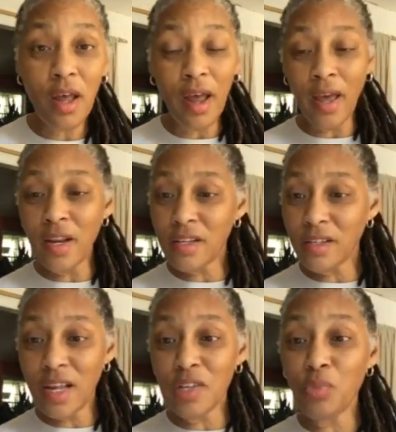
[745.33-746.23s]
And
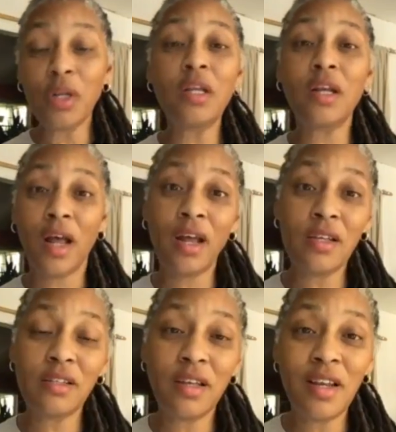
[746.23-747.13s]
it's really
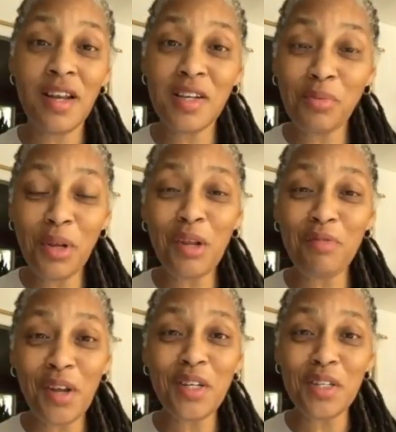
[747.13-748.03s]
nice. It's really
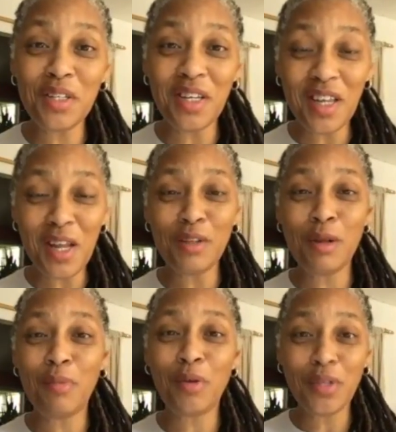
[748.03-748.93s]
fun to see kids
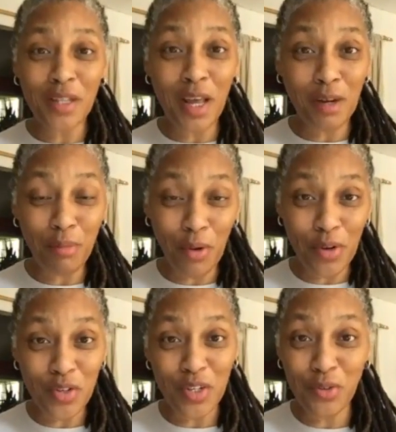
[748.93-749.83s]
up there reciting
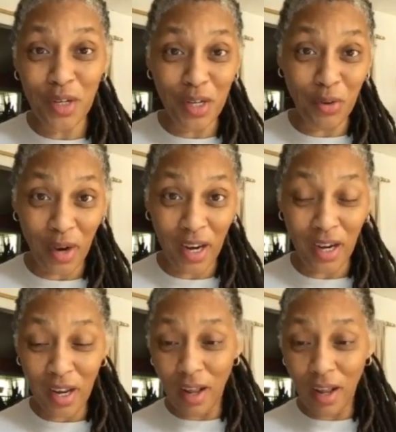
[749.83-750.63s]
poetry. It's really great.